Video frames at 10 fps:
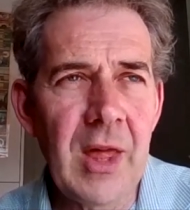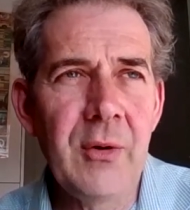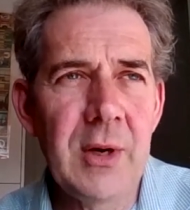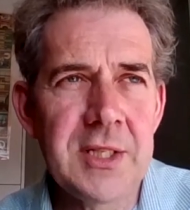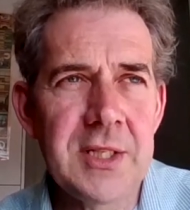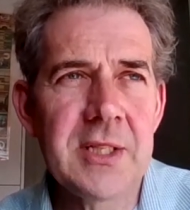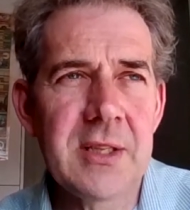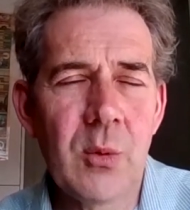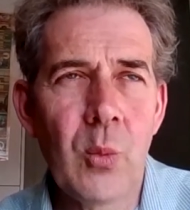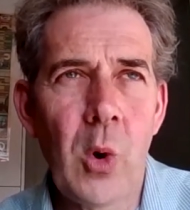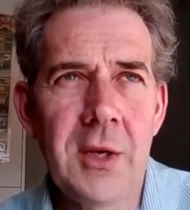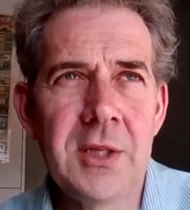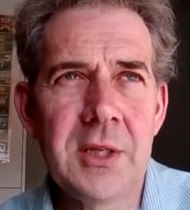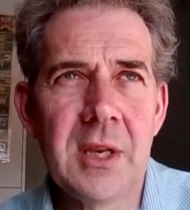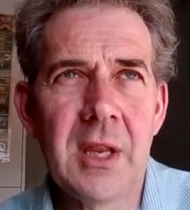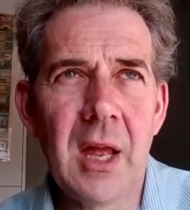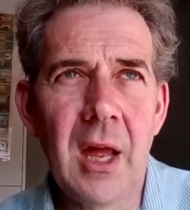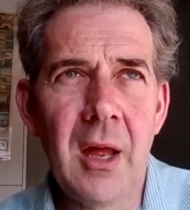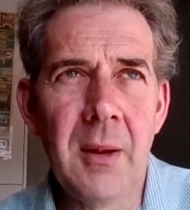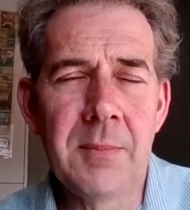there is one
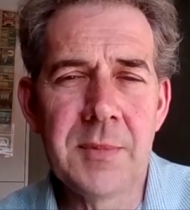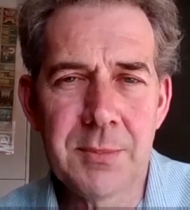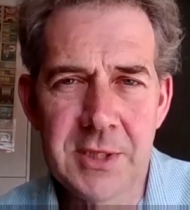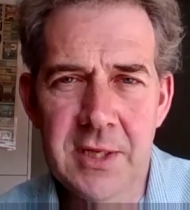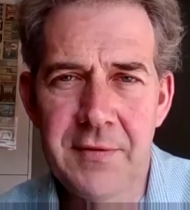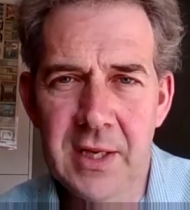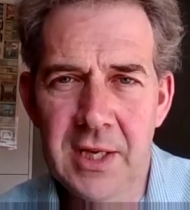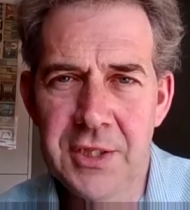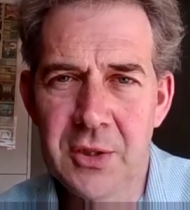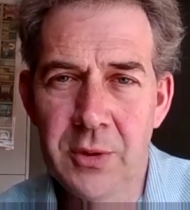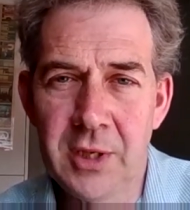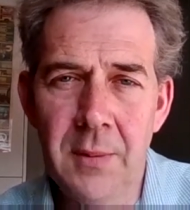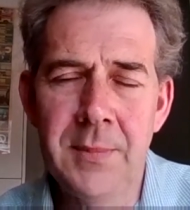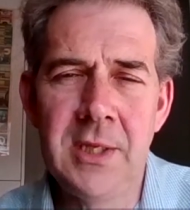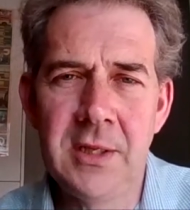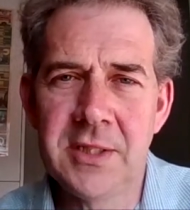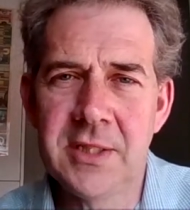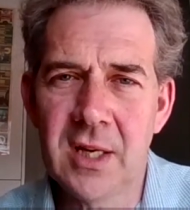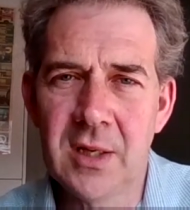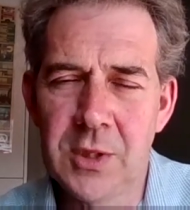um, specific issue on the
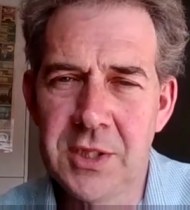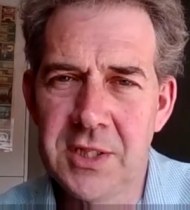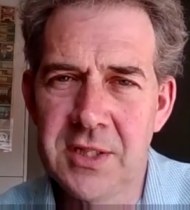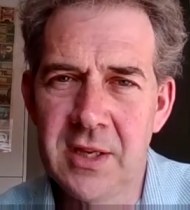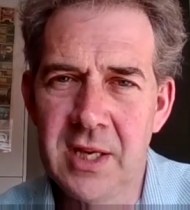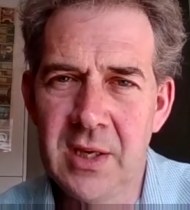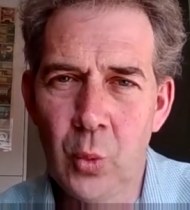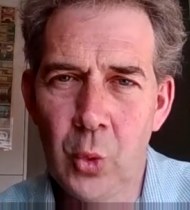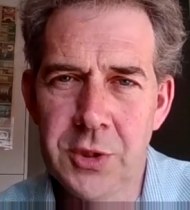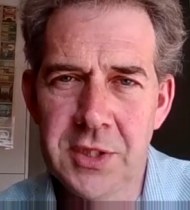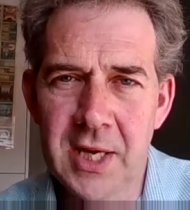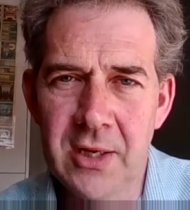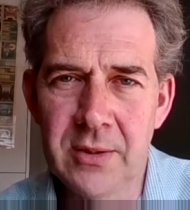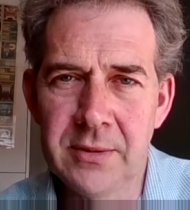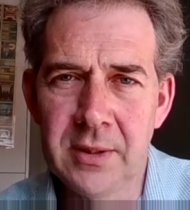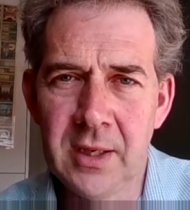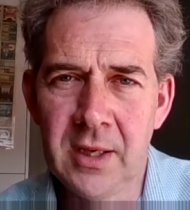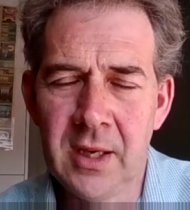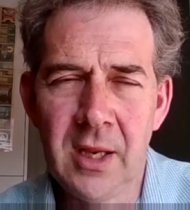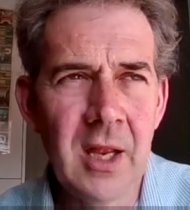Armenian side, which is that in Watertown,
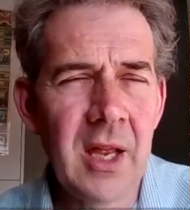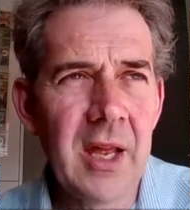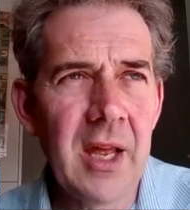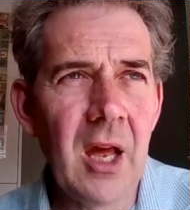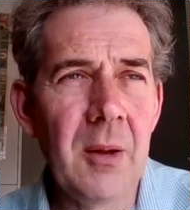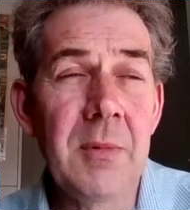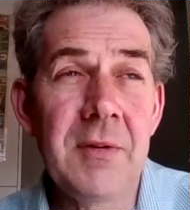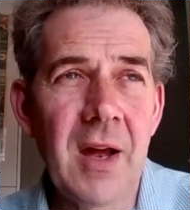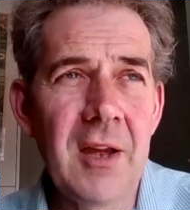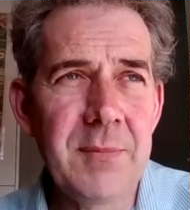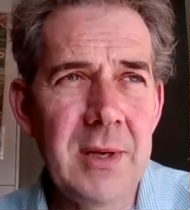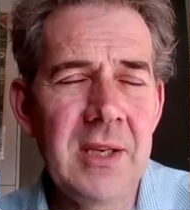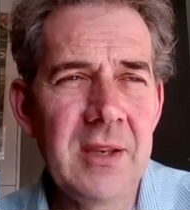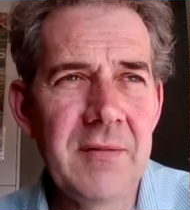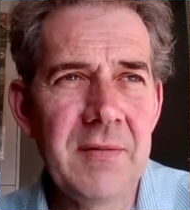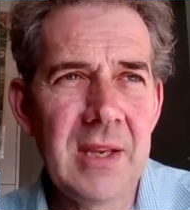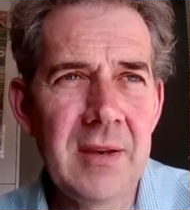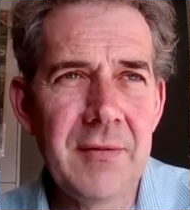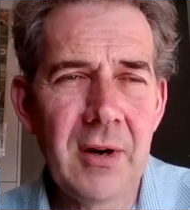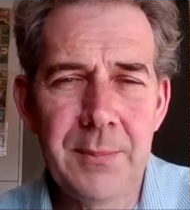um, in fact, I've been in the
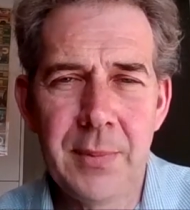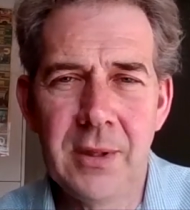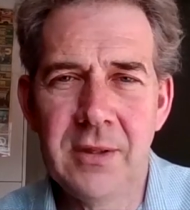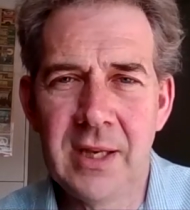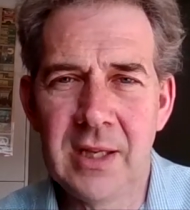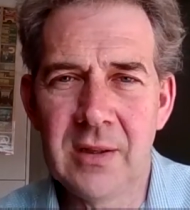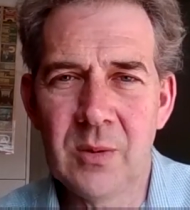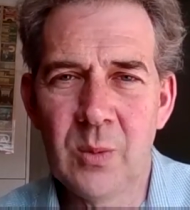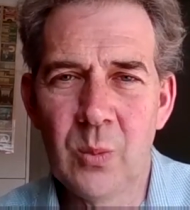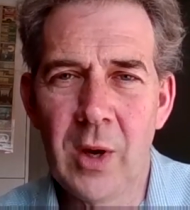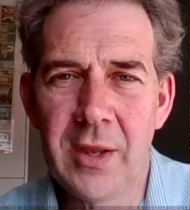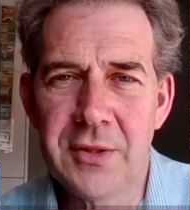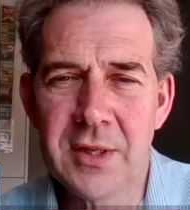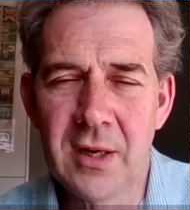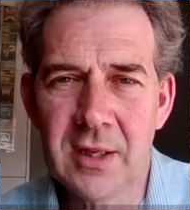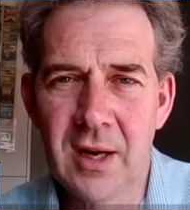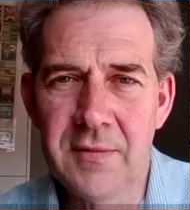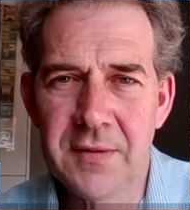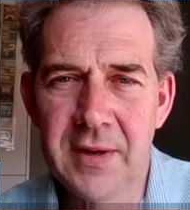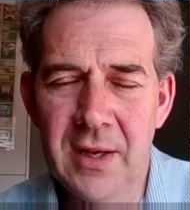in the very building where those
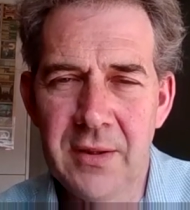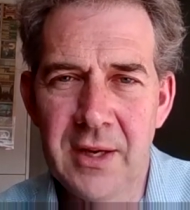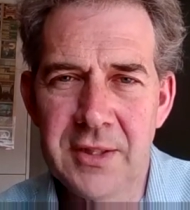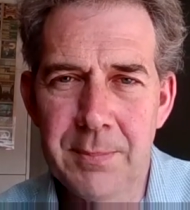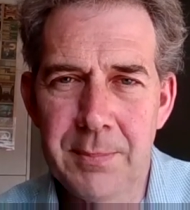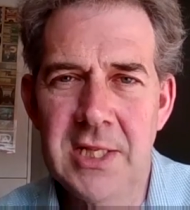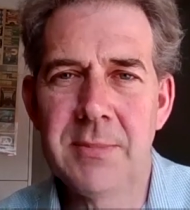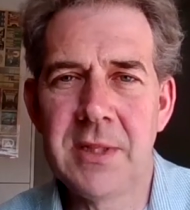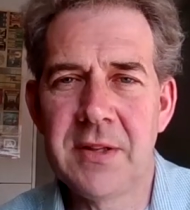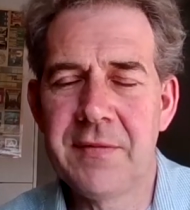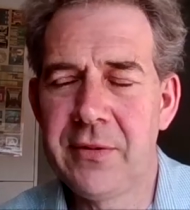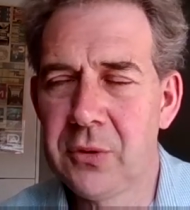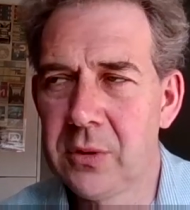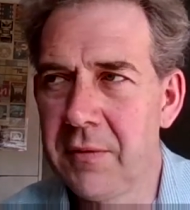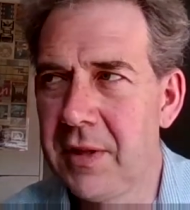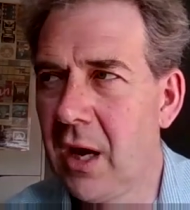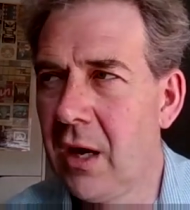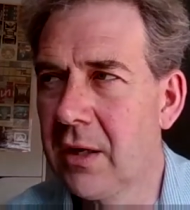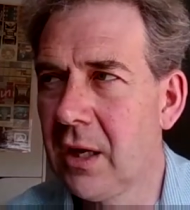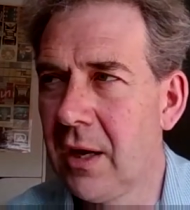archives are found. There's a basement full of
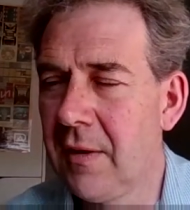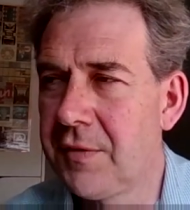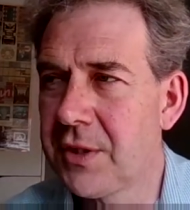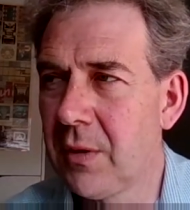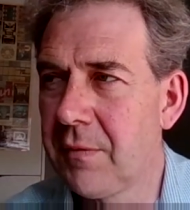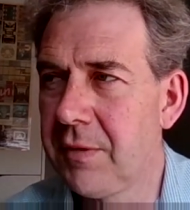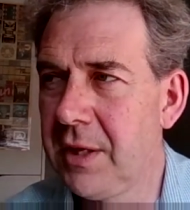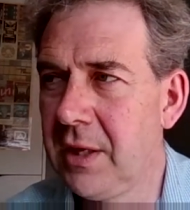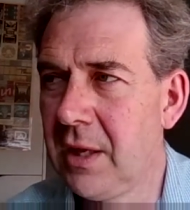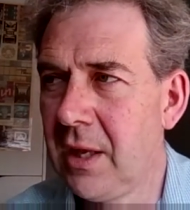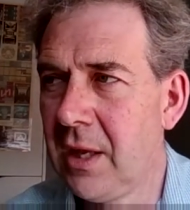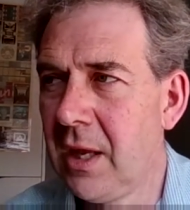the archives of the